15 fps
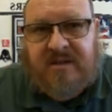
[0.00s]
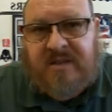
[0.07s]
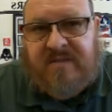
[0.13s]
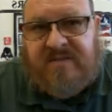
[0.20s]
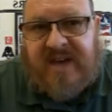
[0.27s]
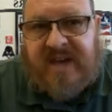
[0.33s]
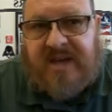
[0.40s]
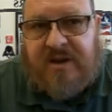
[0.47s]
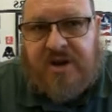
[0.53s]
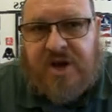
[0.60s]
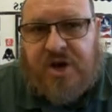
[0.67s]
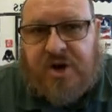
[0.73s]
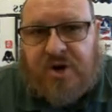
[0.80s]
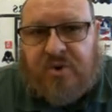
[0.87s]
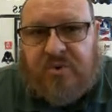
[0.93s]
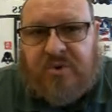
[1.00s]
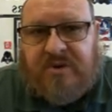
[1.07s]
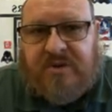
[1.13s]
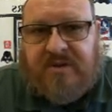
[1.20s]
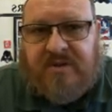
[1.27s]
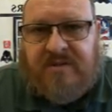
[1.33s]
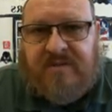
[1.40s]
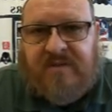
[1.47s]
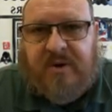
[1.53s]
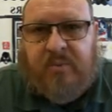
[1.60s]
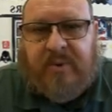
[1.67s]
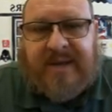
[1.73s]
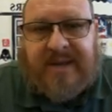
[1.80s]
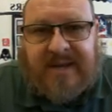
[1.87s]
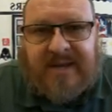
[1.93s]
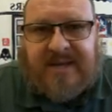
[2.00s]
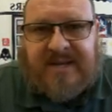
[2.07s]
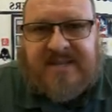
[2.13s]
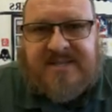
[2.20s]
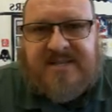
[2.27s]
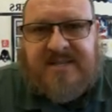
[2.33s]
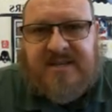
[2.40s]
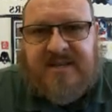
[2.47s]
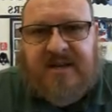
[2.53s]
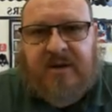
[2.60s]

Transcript: they know that we need it,